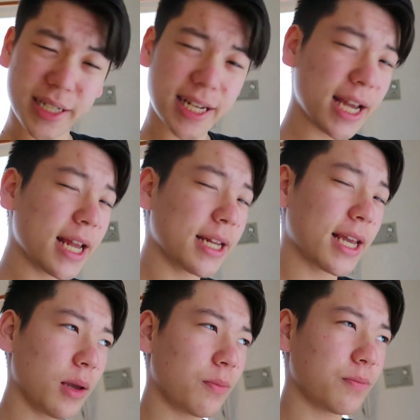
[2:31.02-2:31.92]
But today,
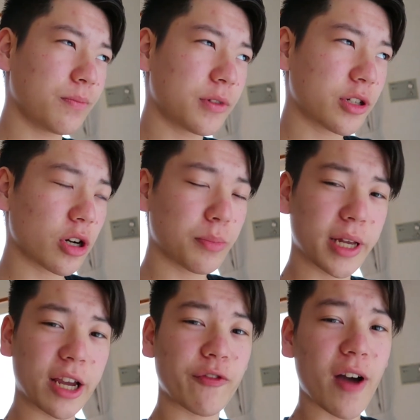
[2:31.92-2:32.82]
it started
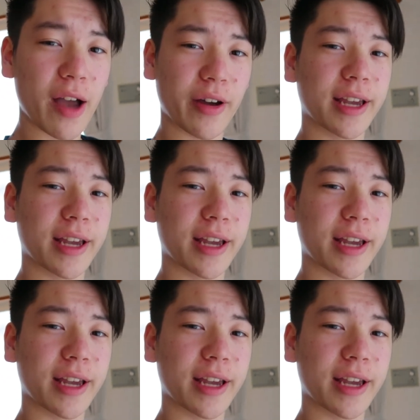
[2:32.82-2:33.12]
playing at 5.